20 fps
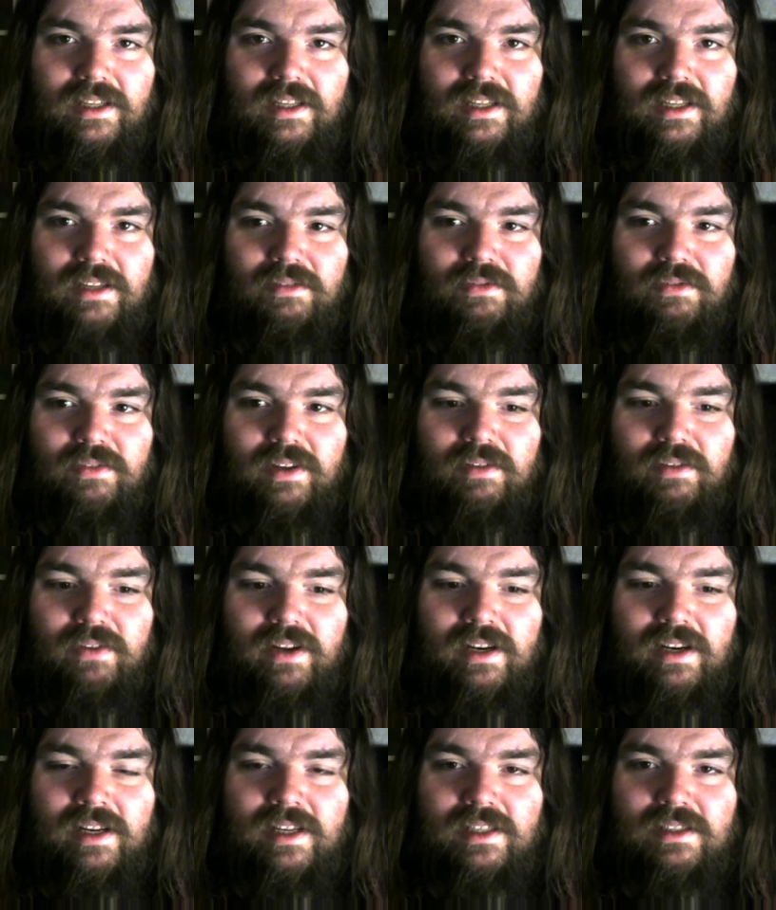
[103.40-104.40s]
If
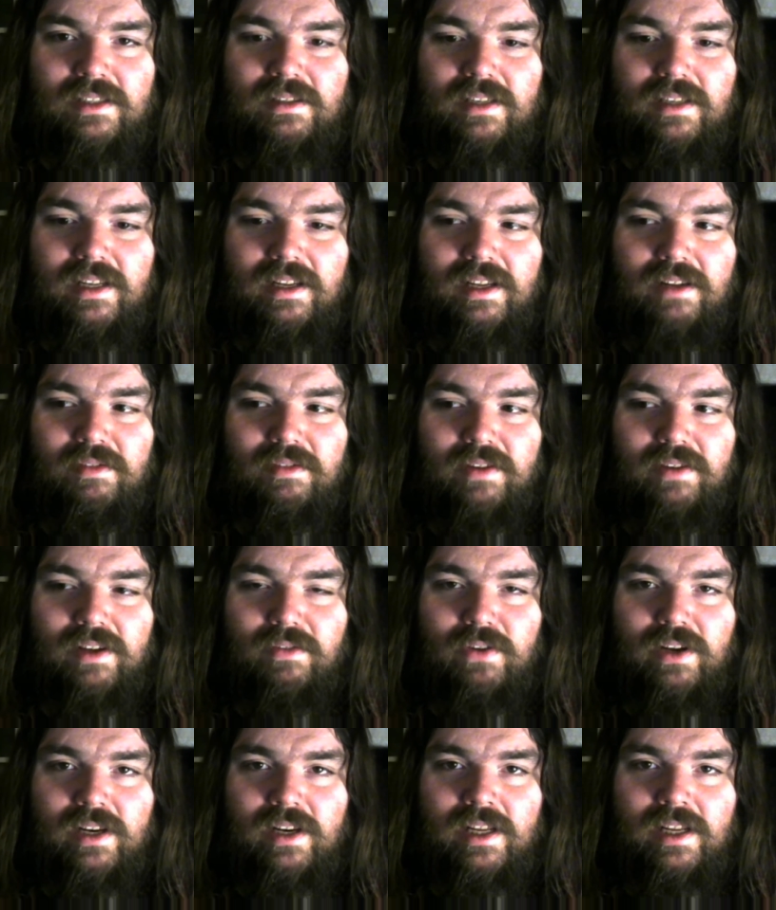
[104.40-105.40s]

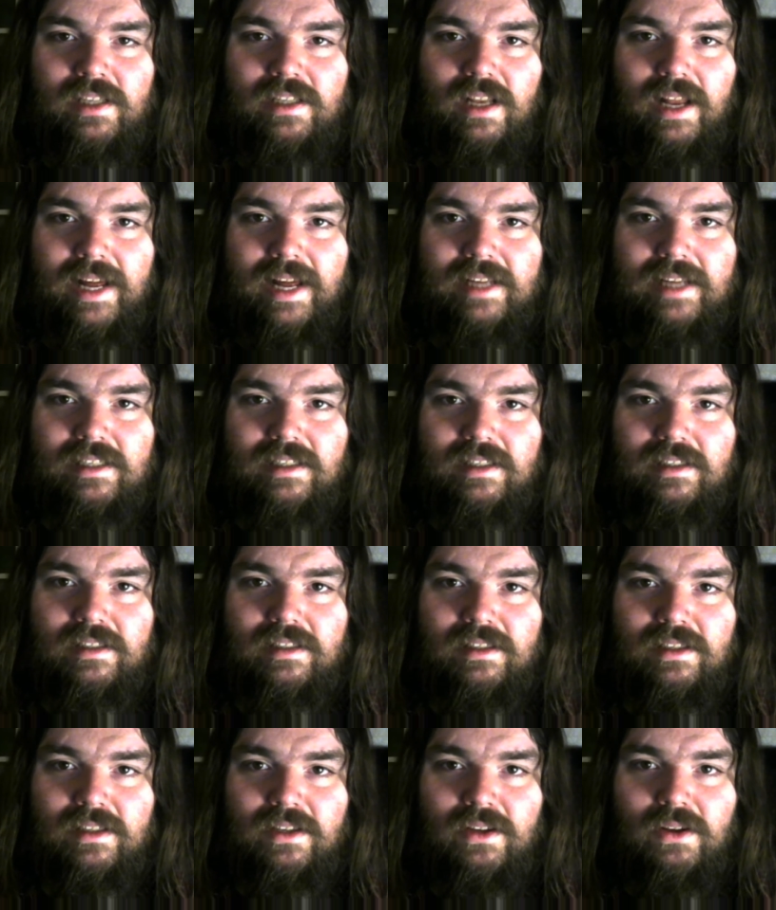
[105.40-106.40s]
he needs
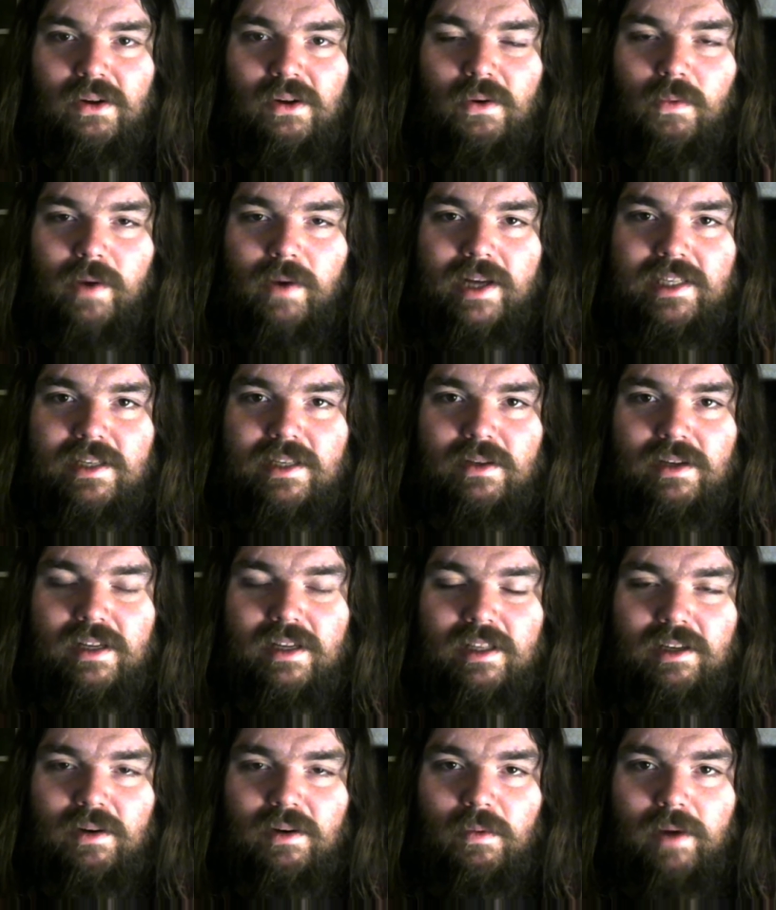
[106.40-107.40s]
glasses, why is he
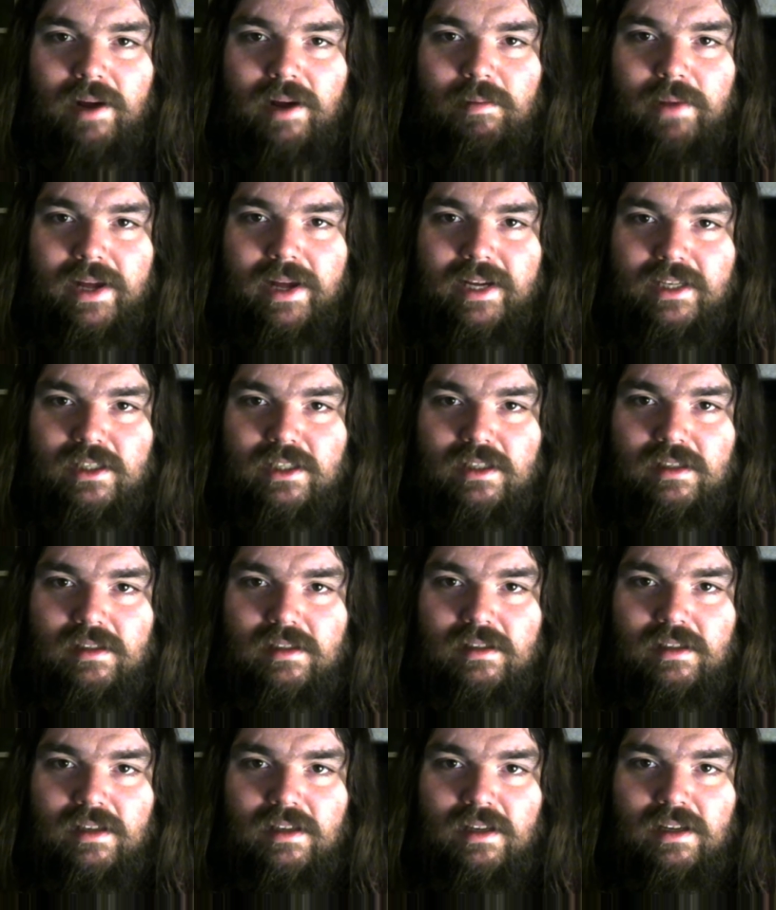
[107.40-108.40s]
looking in the white
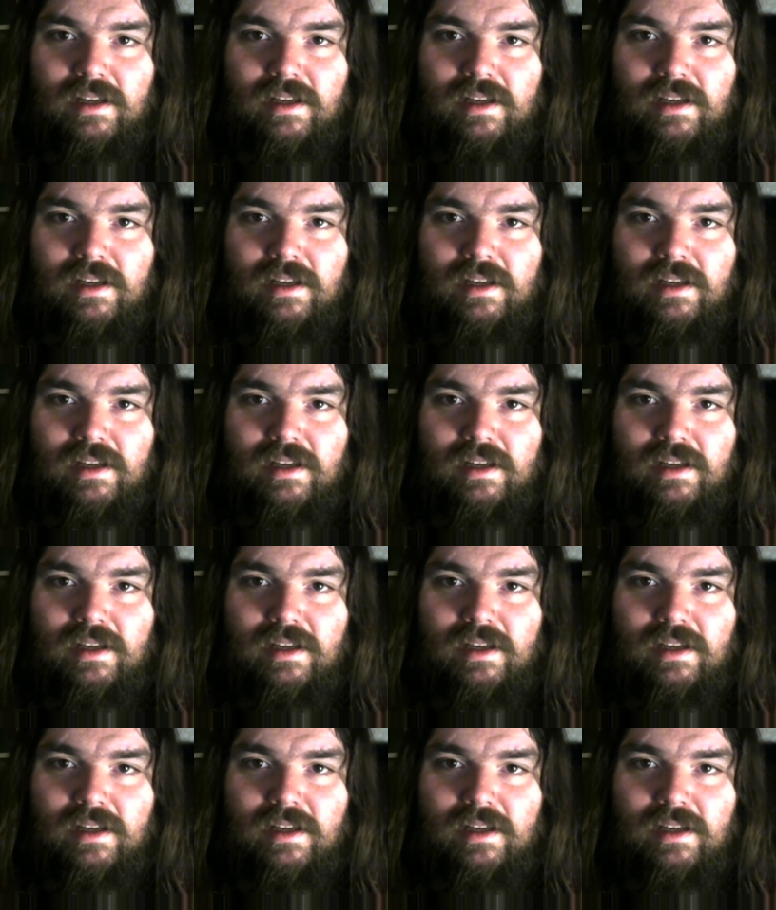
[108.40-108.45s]
pages?